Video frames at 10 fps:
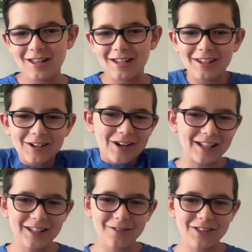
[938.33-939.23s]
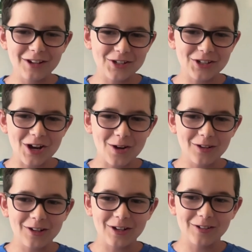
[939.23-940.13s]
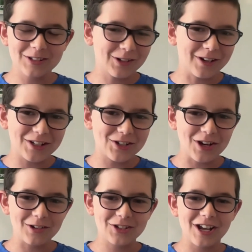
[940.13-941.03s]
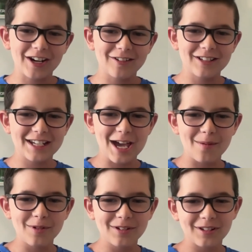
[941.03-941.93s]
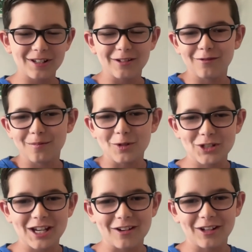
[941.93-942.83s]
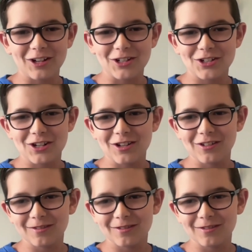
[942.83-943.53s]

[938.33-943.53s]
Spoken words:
I love their show. It's a great show. Shout out Deb of Morris County card show.